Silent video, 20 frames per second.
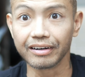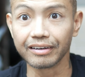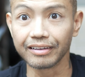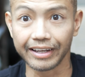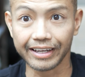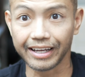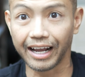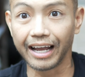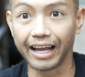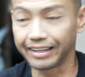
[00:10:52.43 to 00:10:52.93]

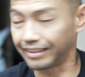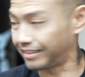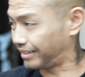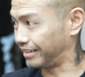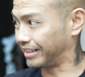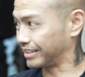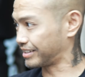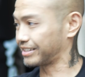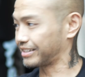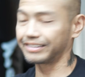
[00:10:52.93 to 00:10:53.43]
Like
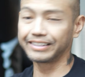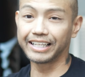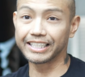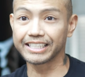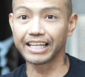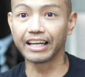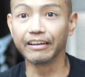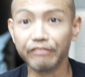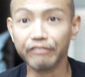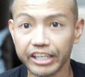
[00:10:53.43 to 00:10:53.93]
that's
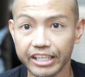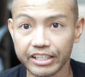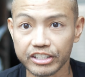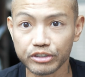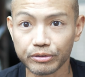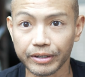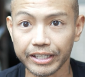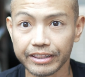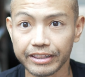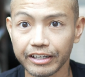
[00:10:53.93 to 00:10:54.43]

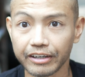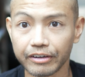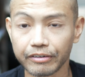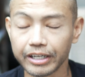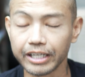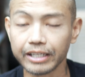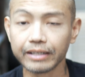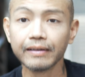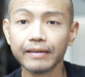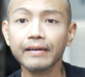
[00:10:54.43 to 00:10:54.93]
evidence right there,
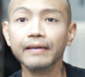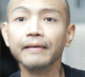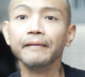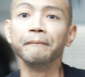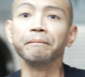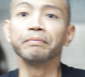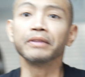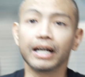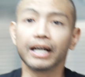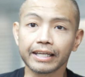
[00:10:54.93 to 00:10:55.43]
right?
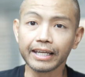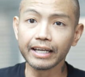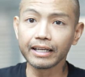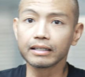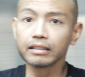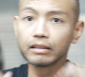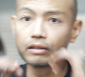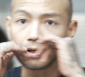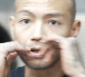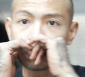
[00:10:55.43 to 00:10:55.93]

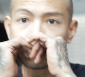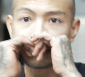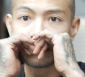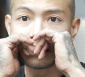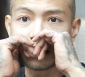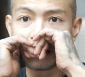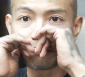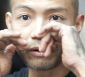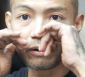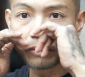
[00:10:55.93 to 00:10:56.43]
Again, look,
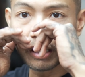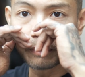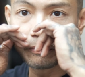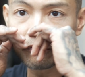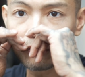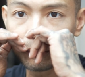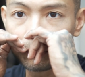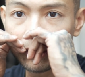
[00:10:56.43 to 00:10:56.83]
if I'm coming from